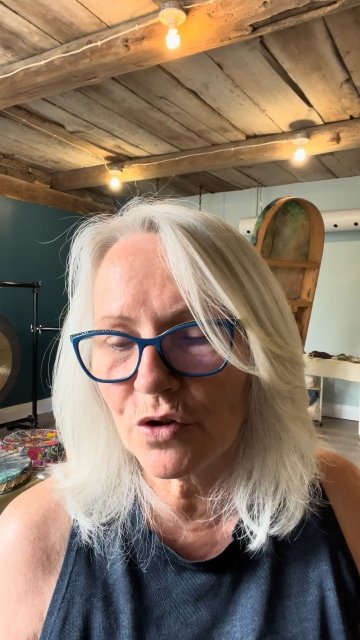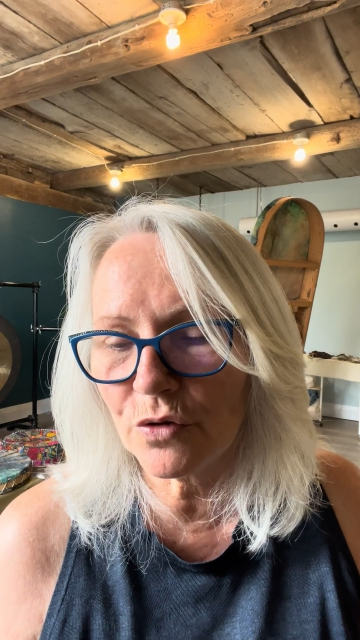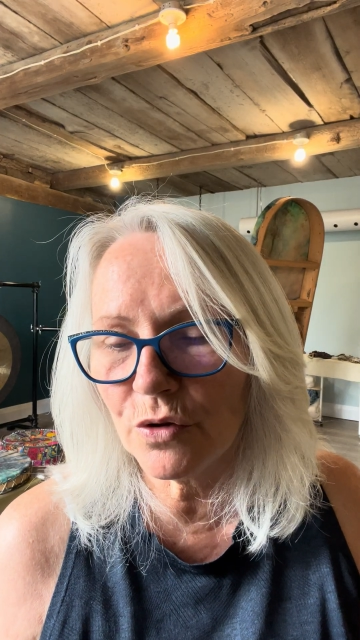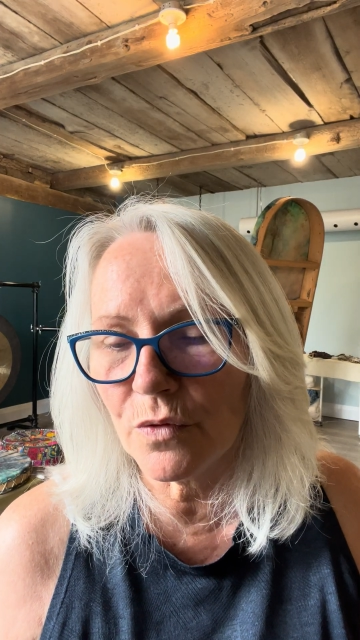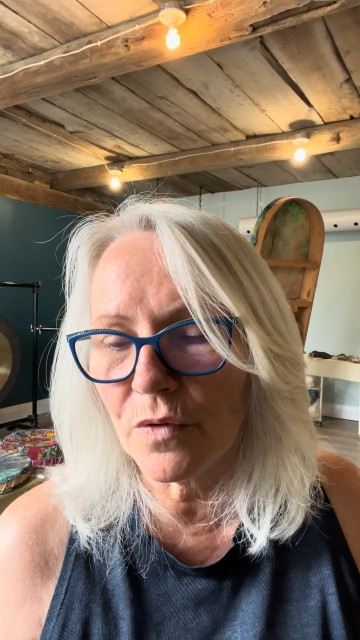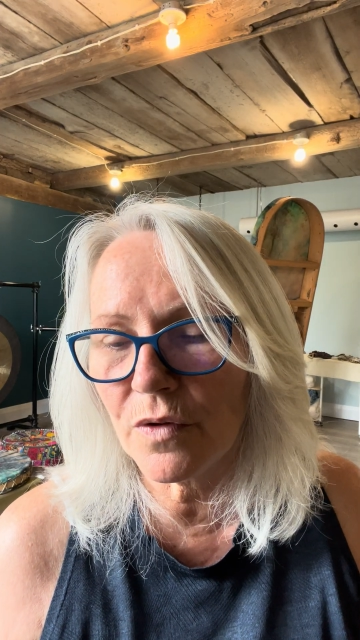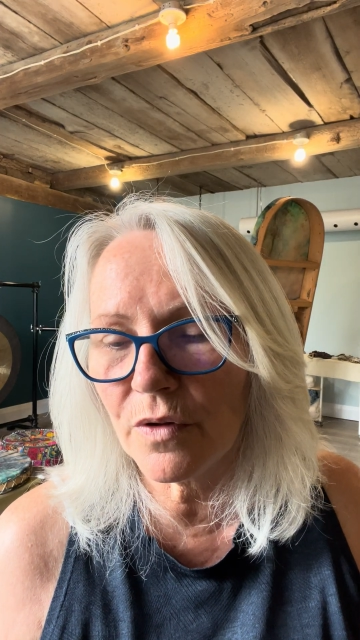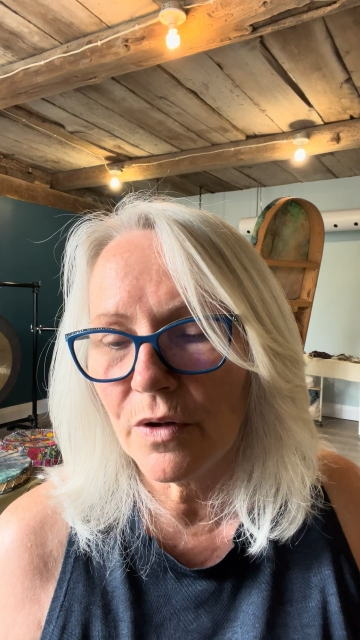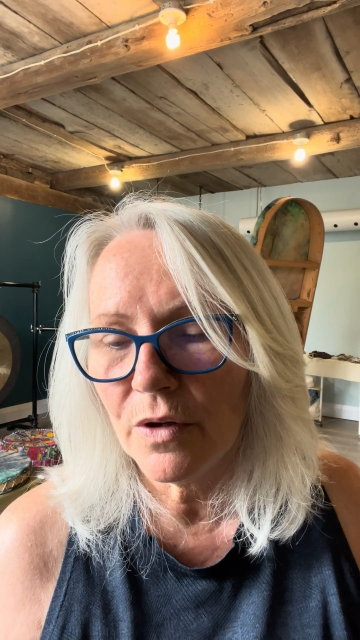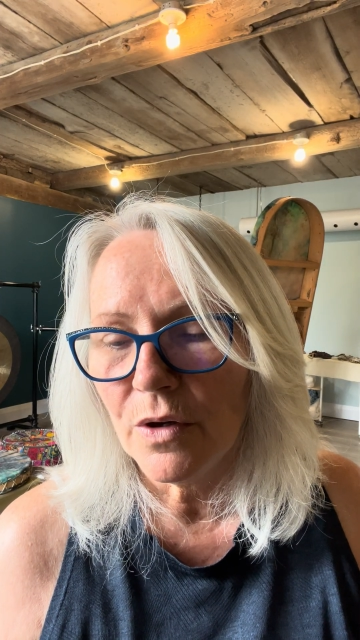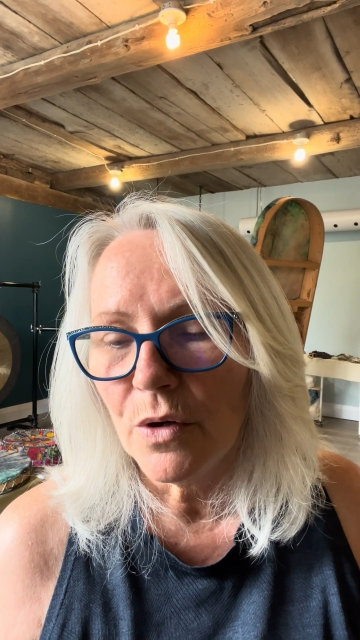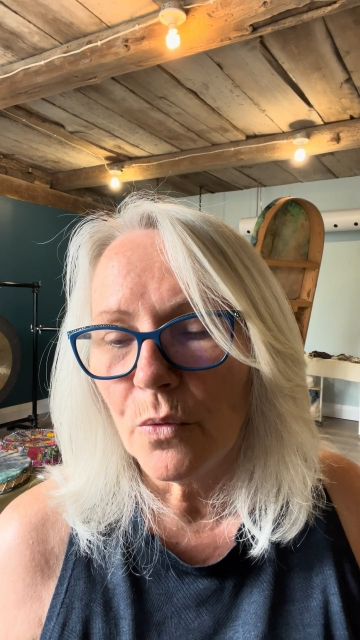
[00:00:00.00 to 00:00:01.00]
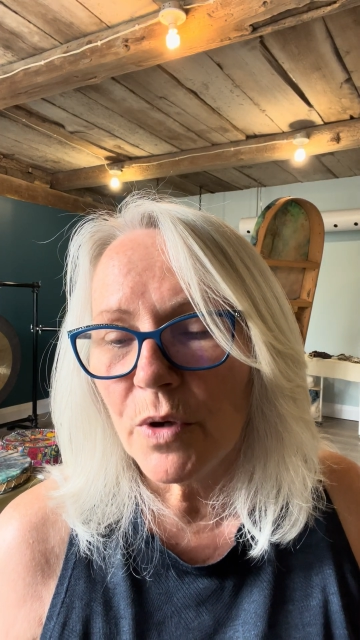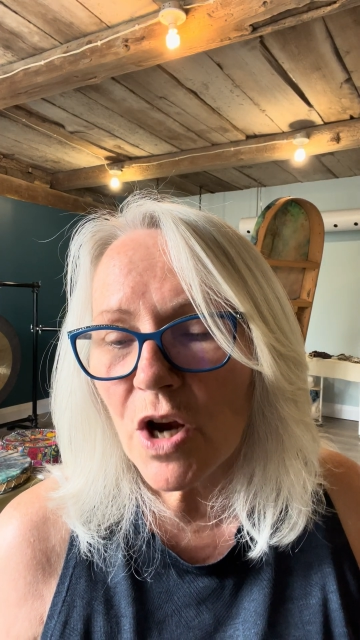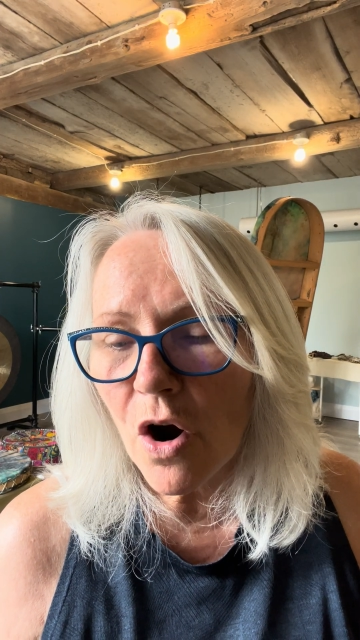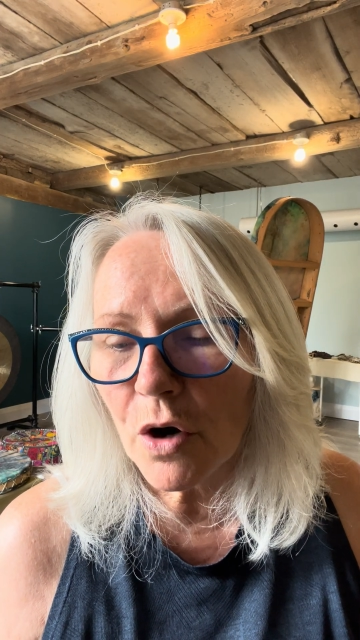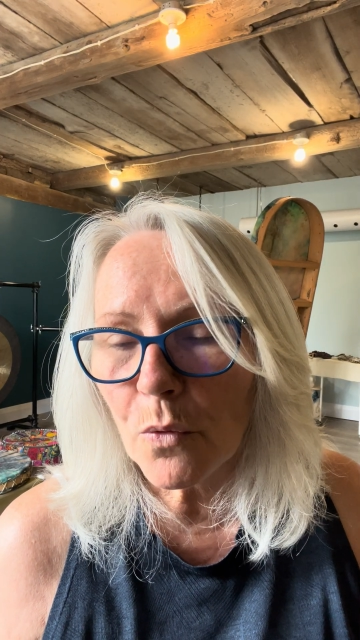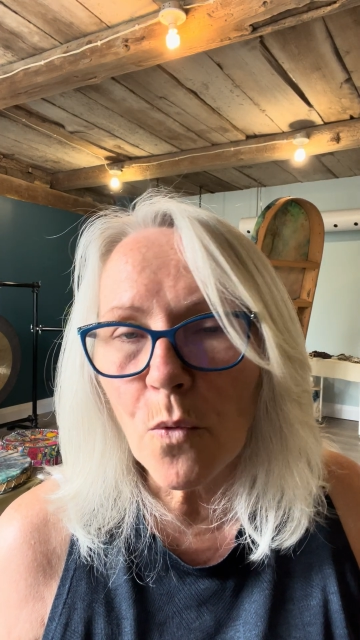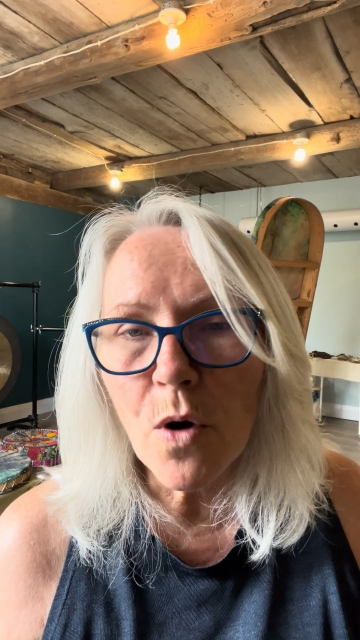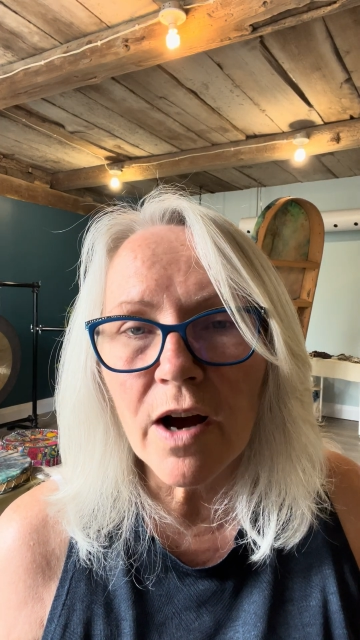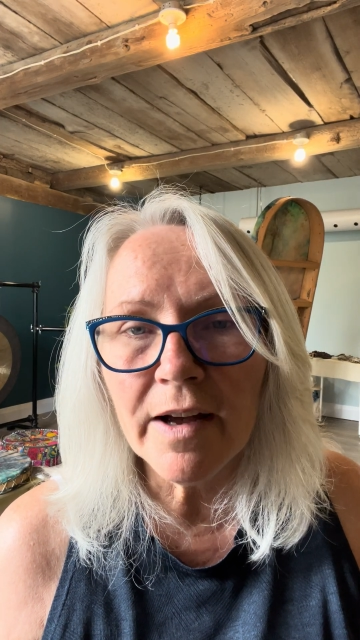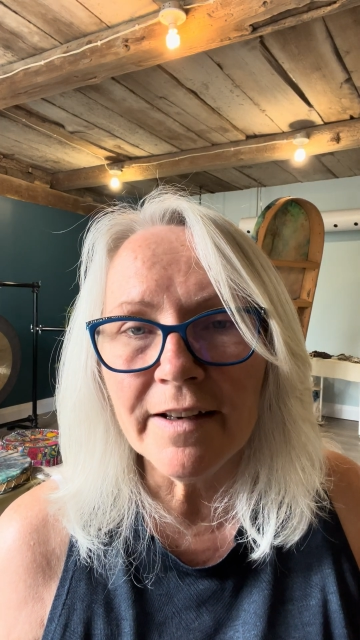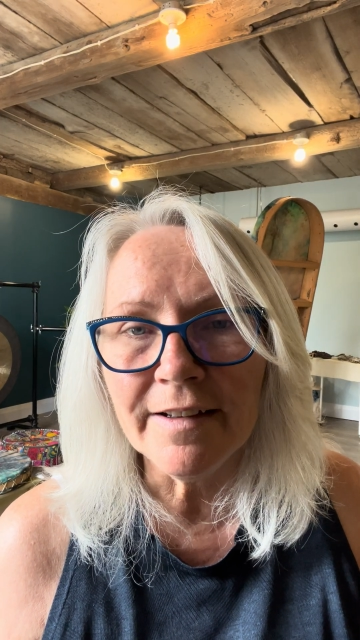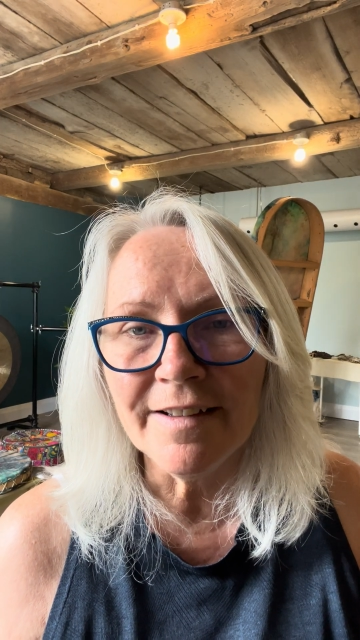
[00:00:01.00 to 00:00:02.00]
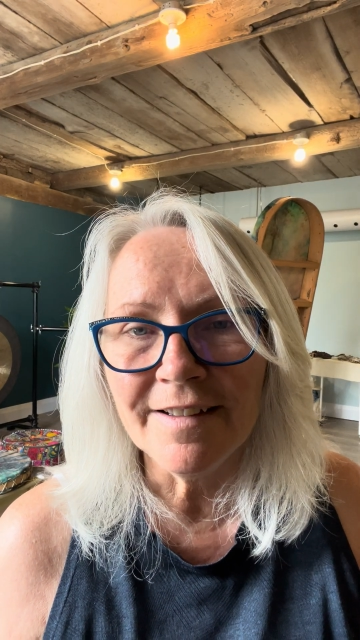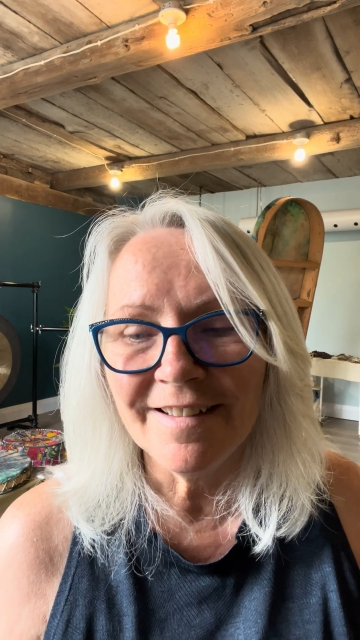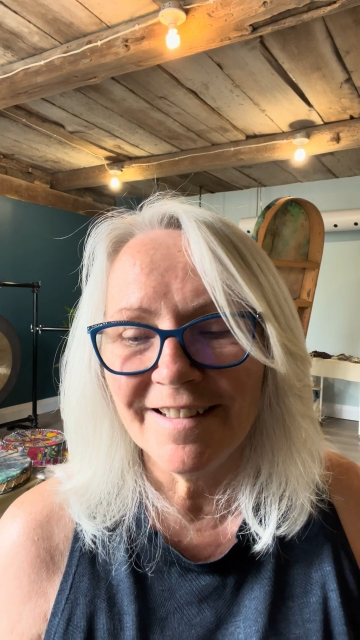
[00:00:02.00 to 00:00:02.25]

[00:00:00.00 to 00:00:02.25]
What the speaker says: truth. We are one,